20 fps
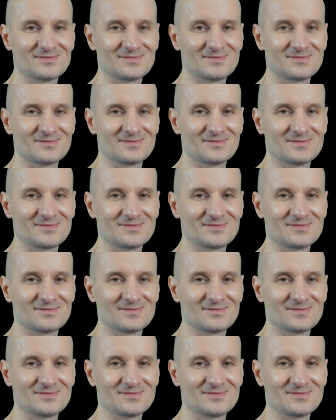
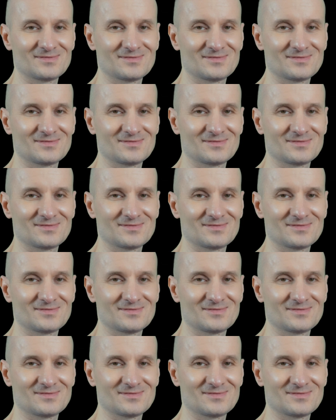
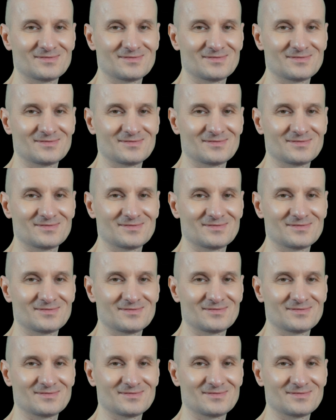
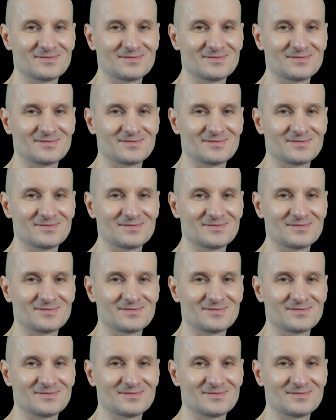
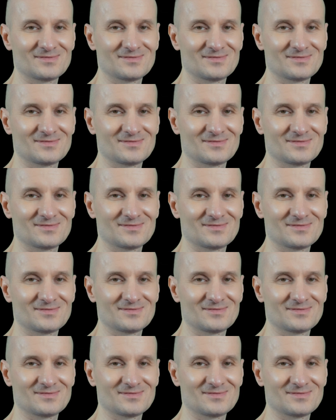
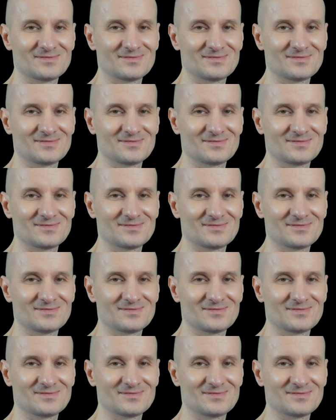
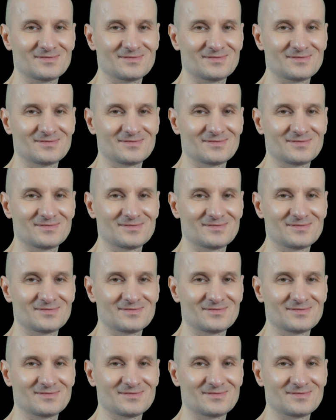
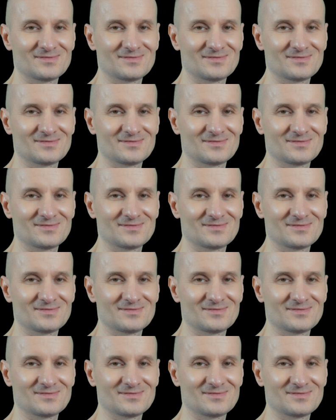The face doesn't move, so there is nothing to read.